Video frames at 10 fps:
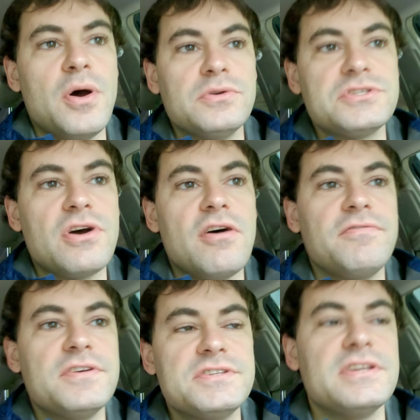post
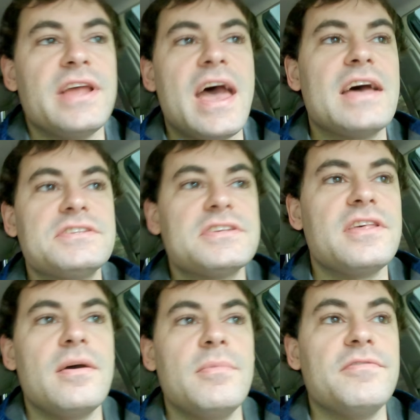office and ask
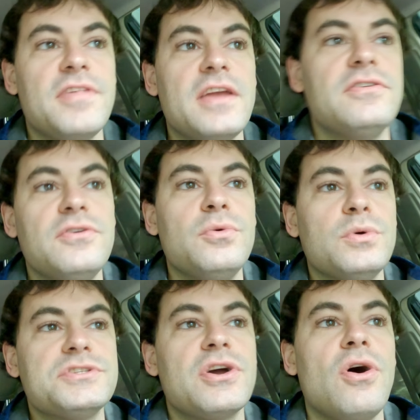them if they do
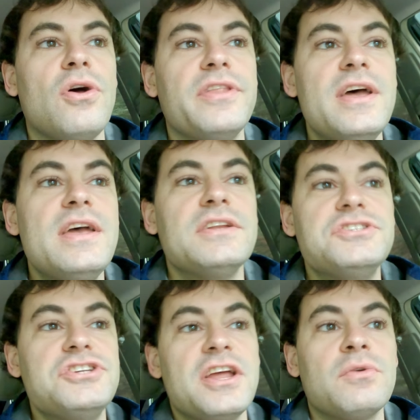what's called
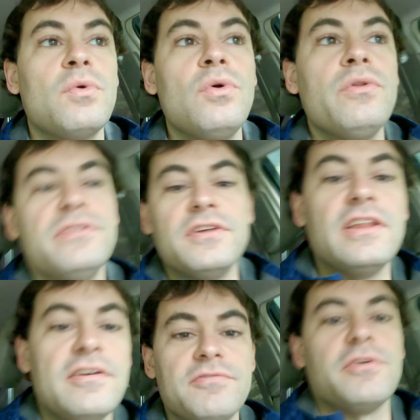general
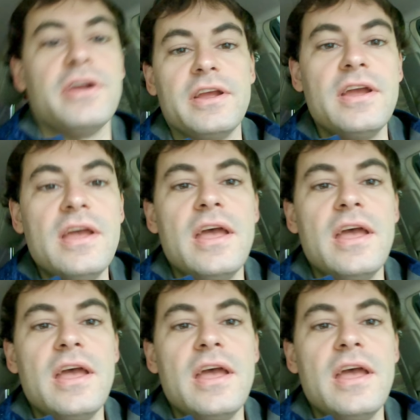delivery.